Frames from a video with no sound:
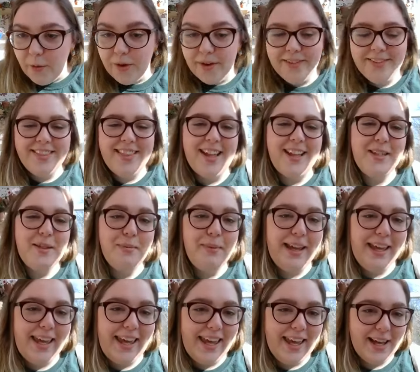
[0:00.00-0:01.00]
Oh, that's
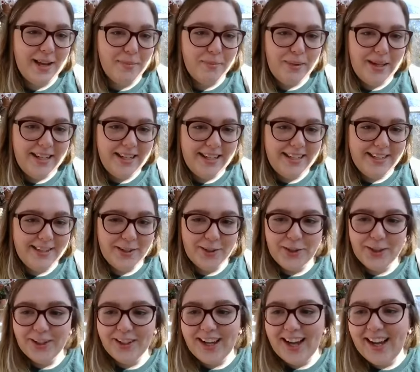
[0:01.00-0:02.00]
my aunt. Be nice
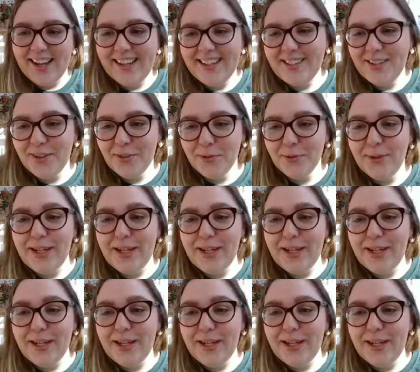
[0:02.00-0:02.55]
to her, guys.